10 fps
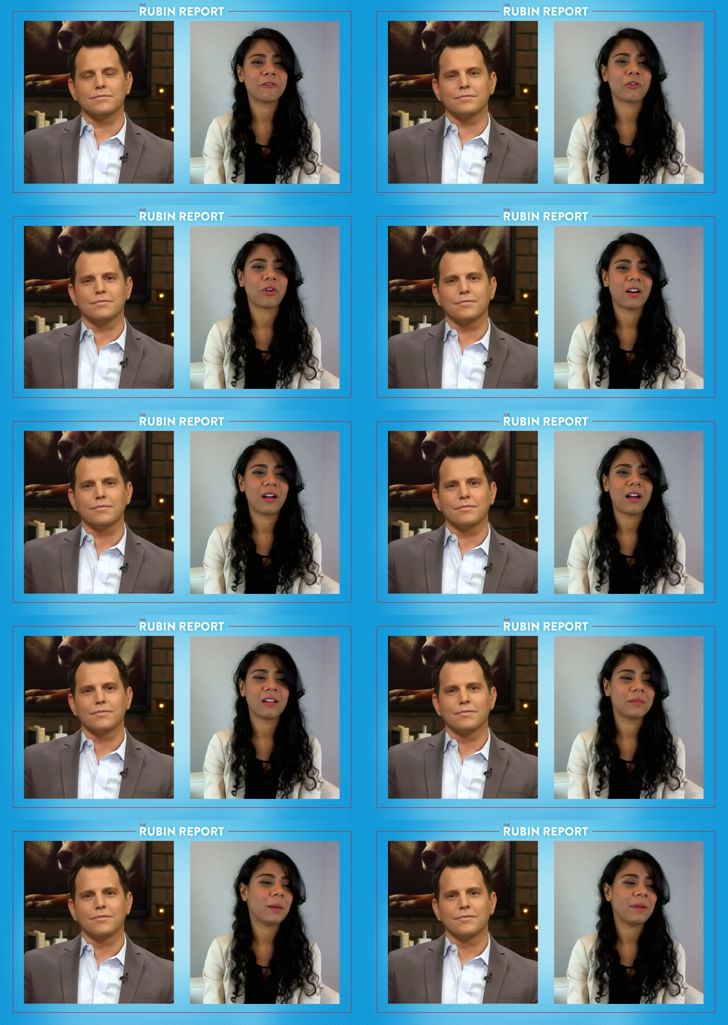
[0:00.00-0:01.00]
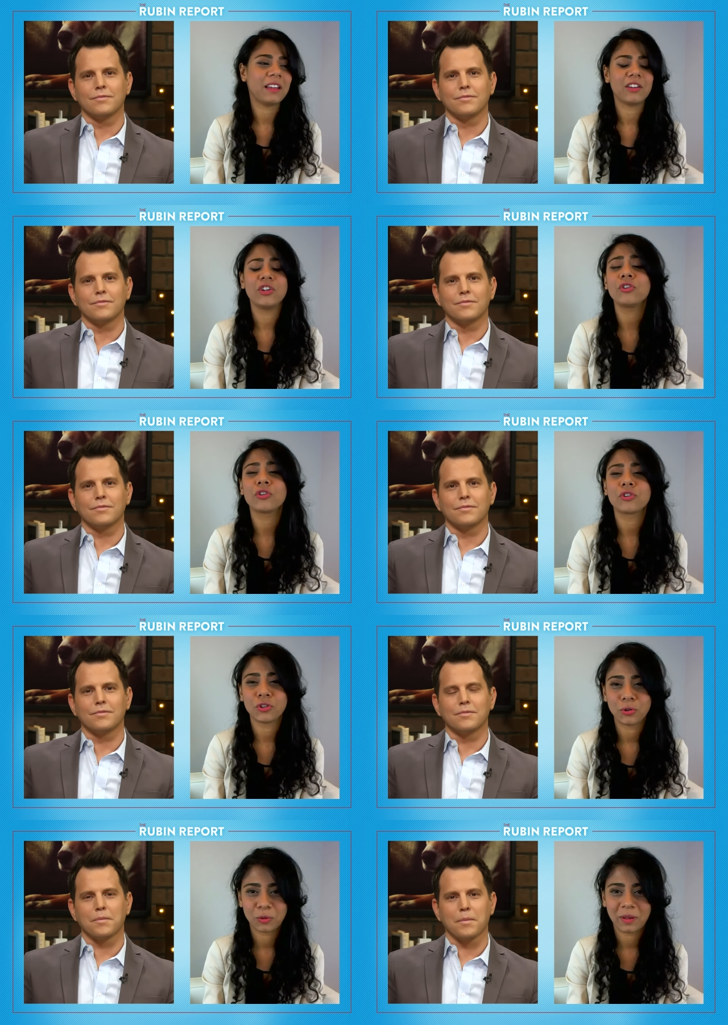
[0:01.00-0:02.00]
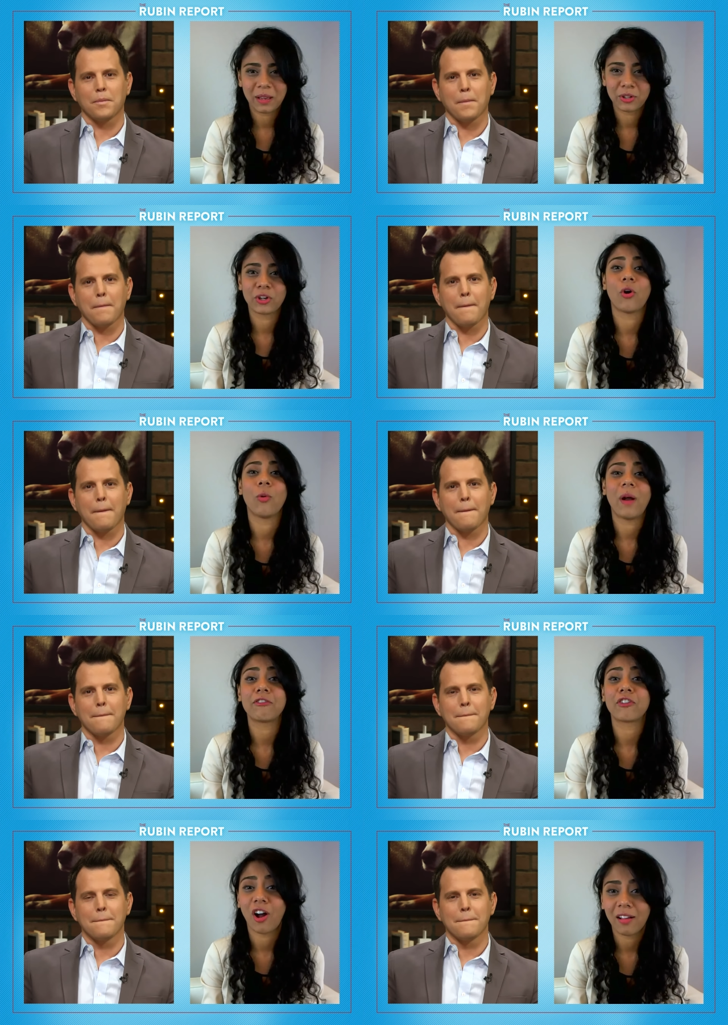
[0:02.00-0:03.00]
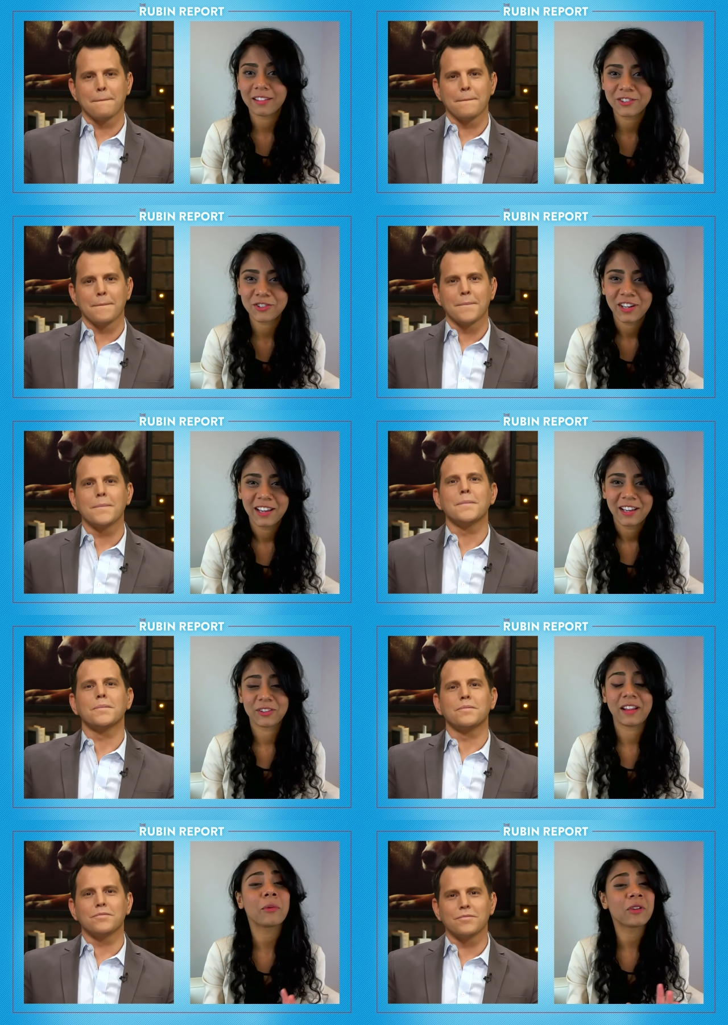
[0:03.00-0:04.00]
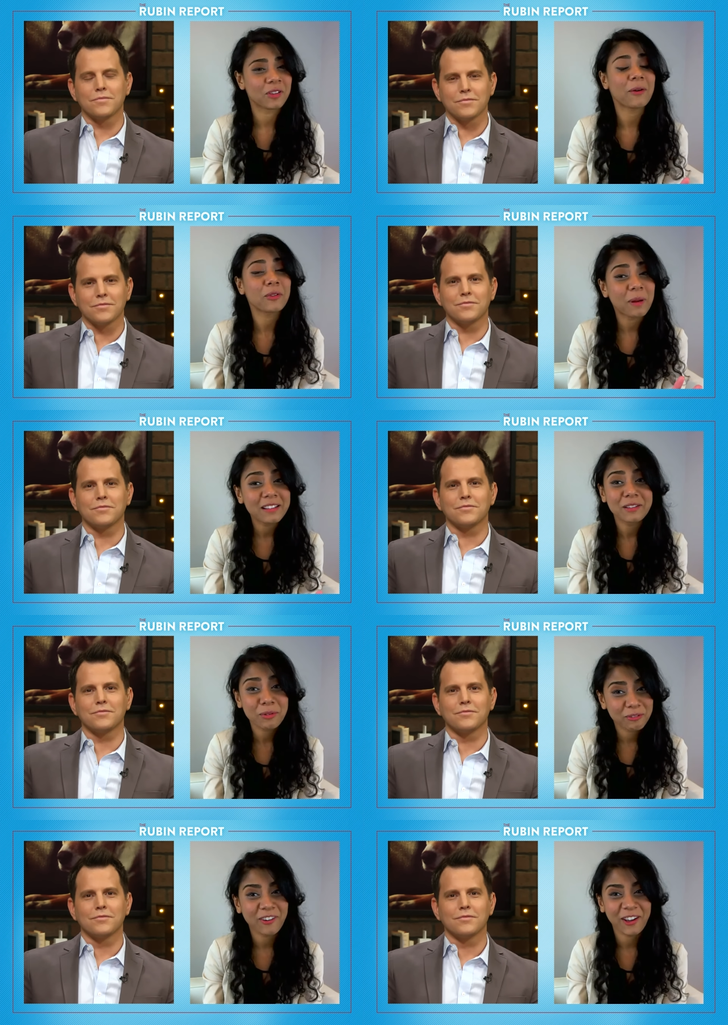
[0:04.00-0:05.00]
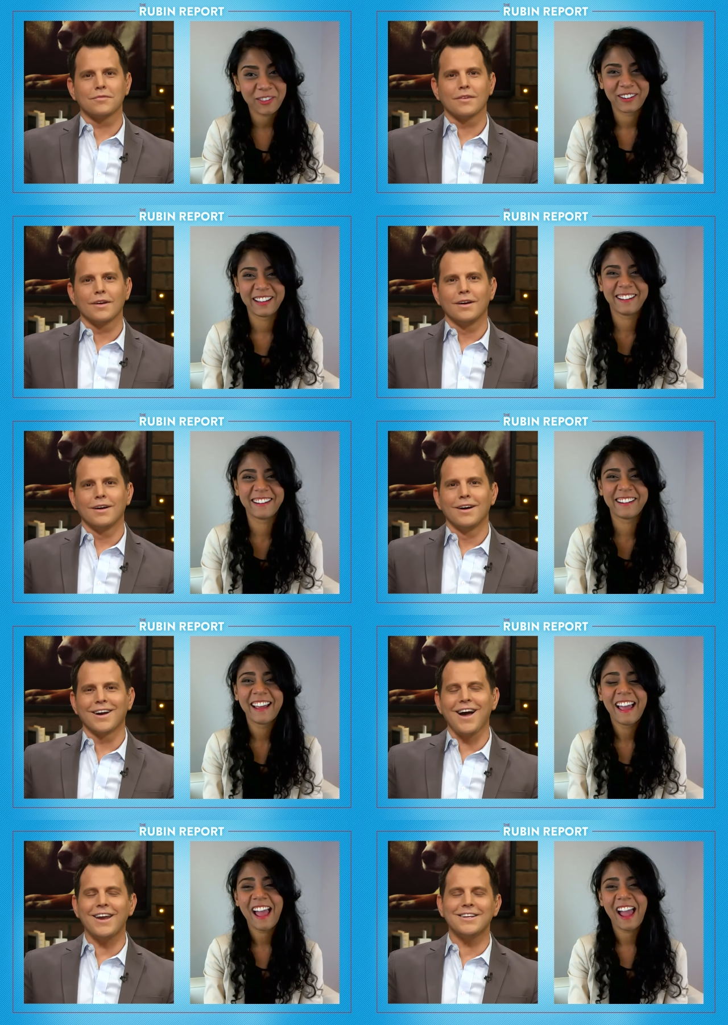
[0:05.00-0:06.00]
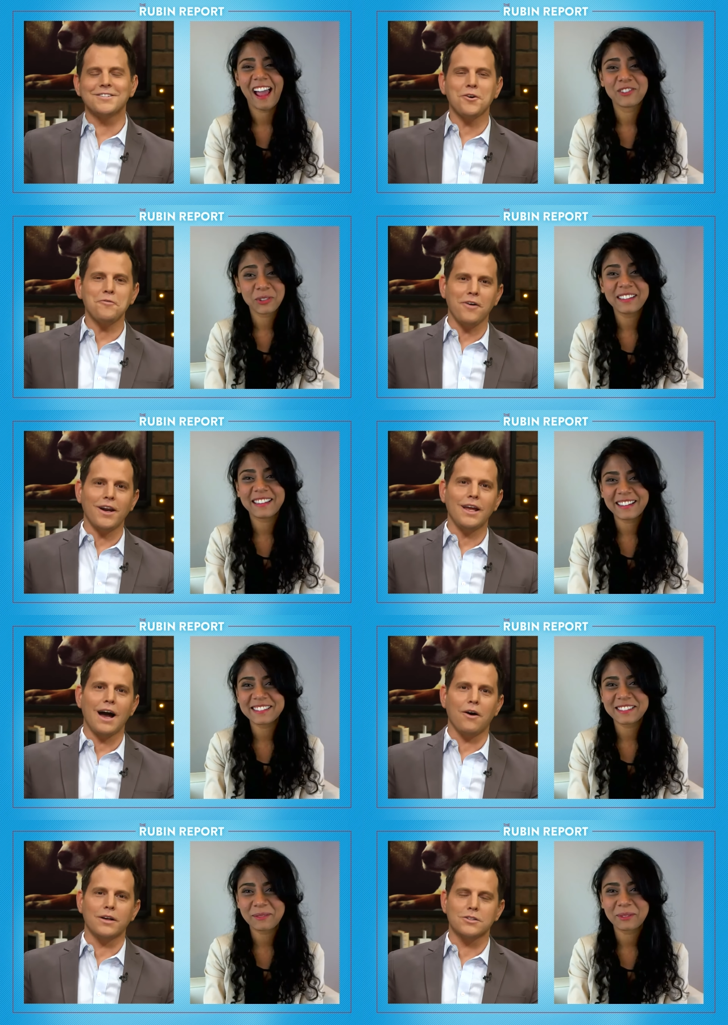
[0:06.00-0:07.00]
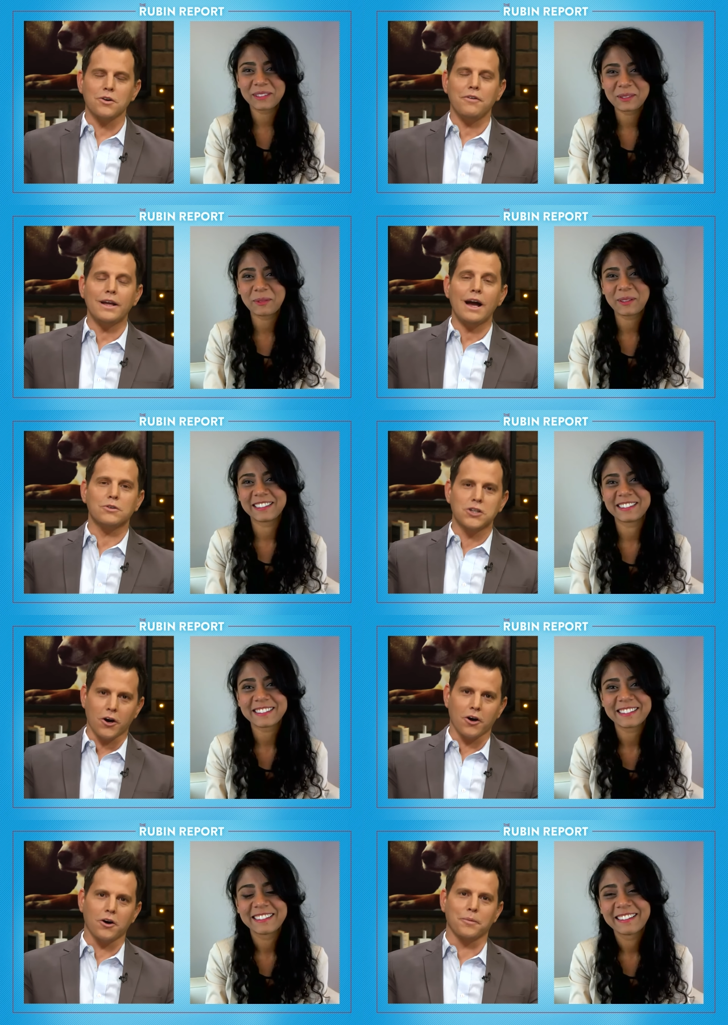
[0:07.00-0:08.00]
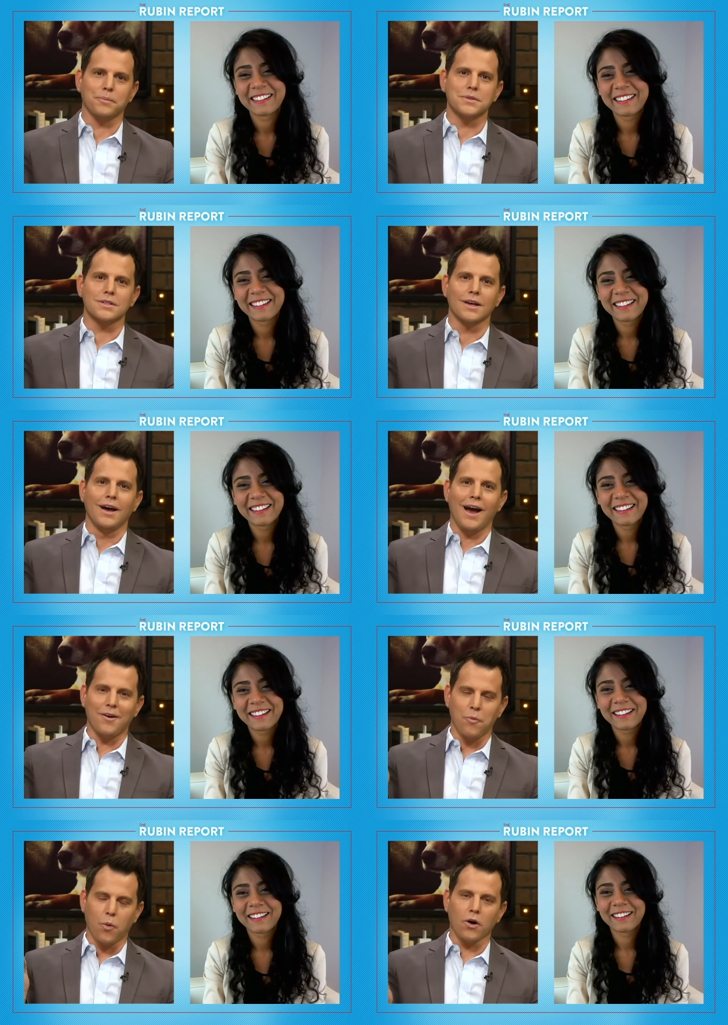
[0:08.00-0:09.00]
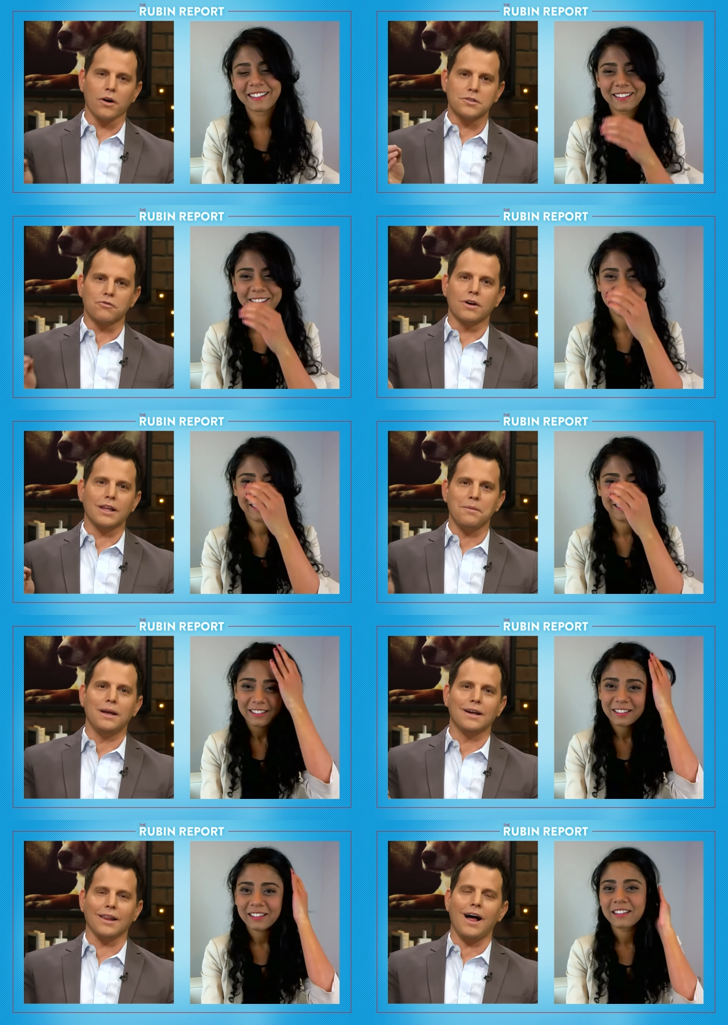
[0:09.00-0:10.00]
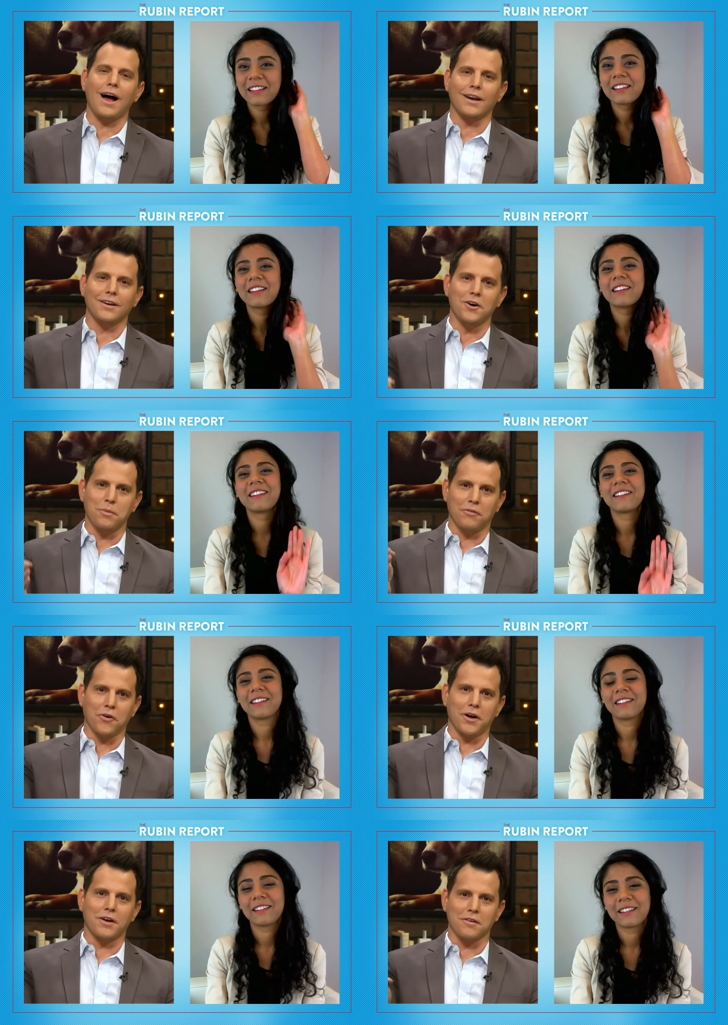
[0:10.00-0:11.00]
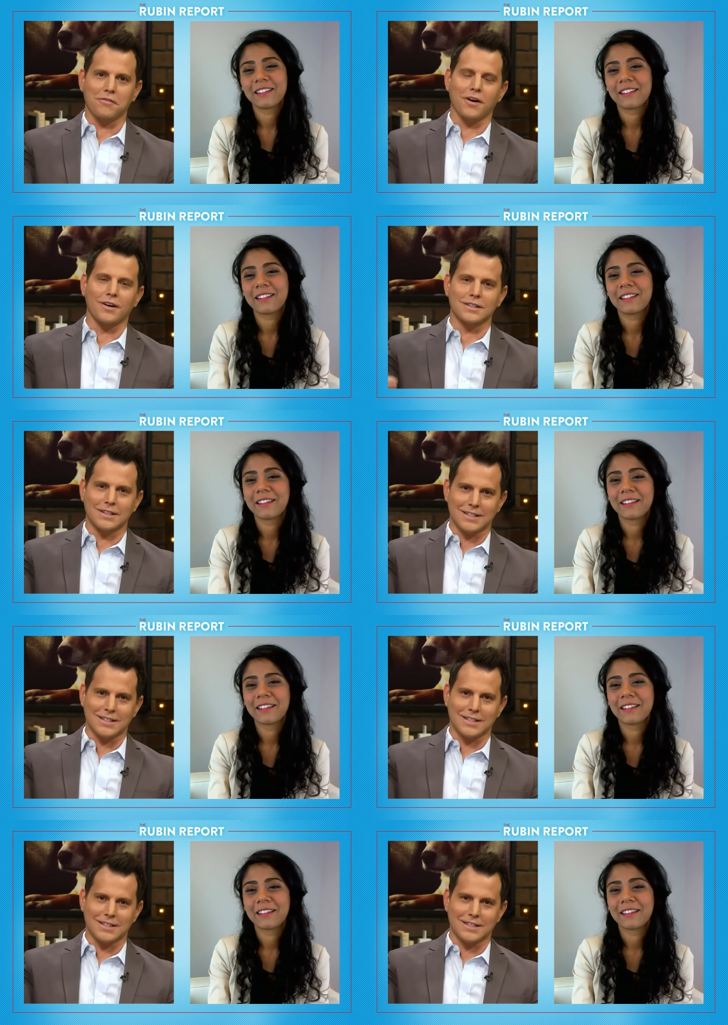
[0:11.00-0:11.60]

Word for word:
Speaker 1: for maybe a year or two to be able to go away for college. So that was my liberal father.
Speaker 2: God, it's so funny how terms and words really mean a lot. You know, before you refer to, you